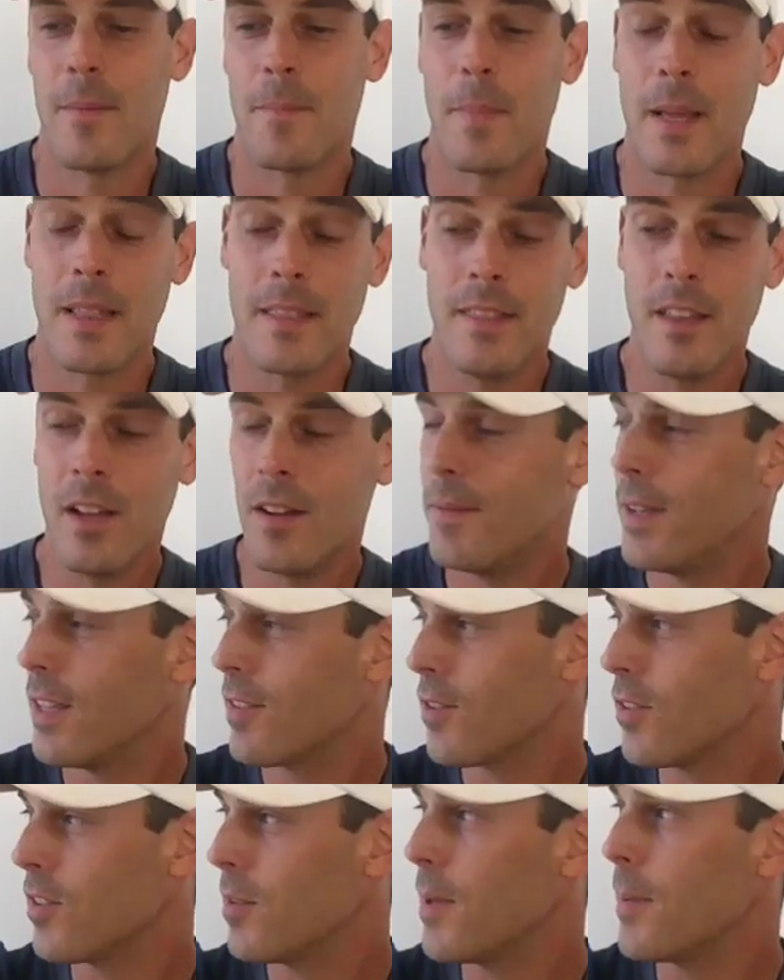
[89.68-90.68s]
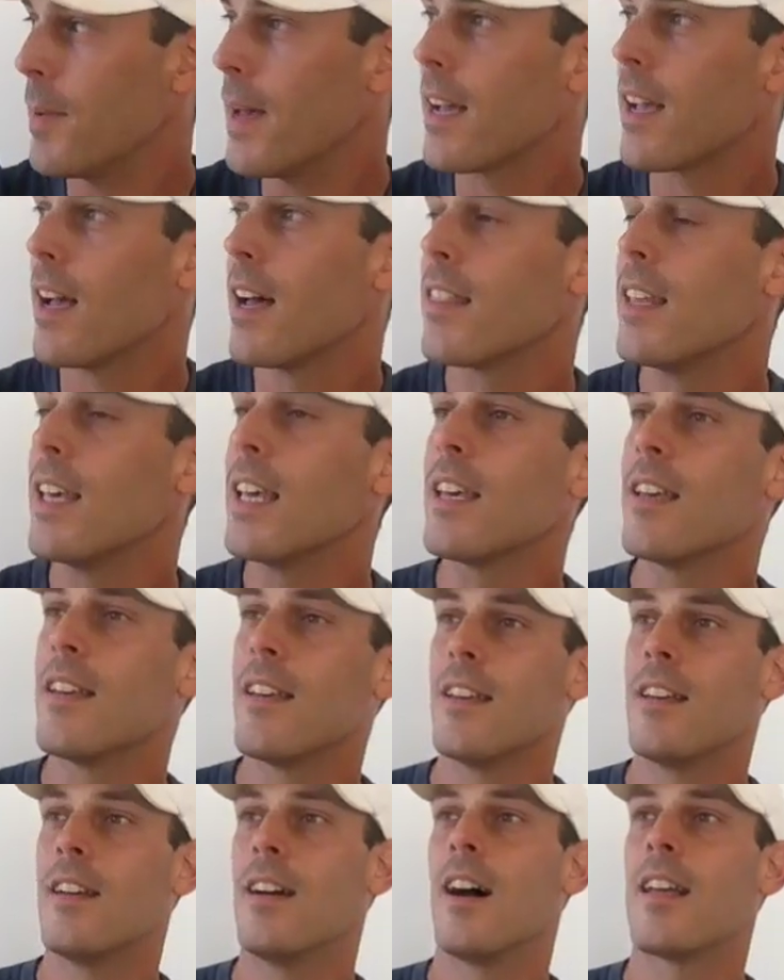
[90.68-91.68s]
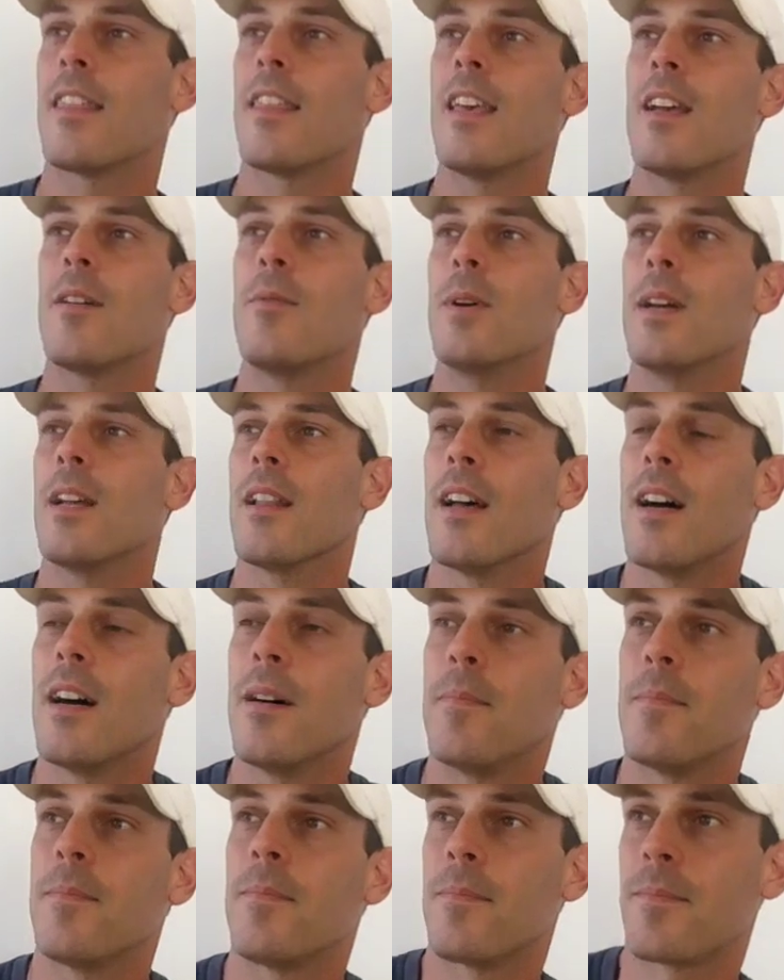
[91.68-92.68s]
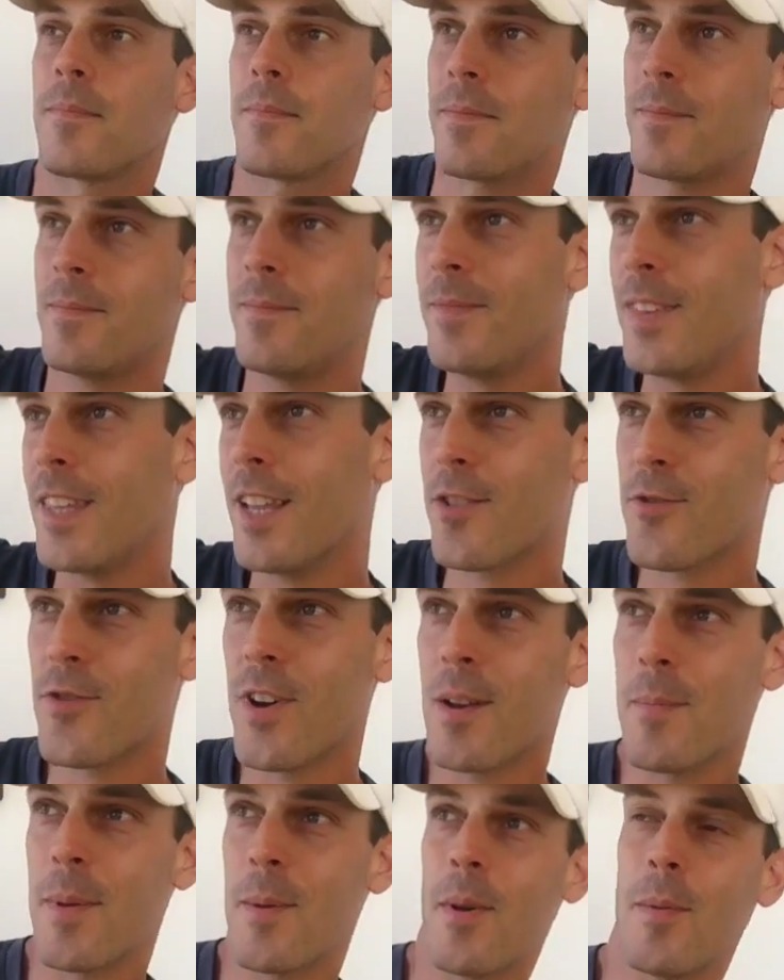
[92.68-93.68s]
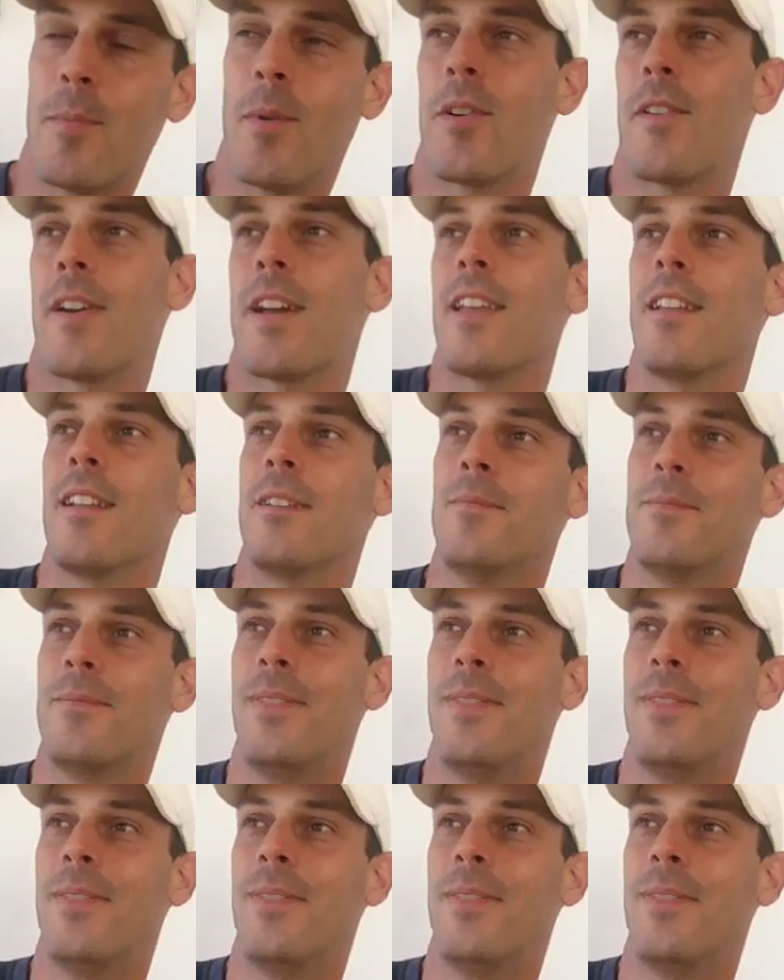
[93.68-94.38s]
um, but no, it's good to be back. I think I think we'll um, try to be with more regular.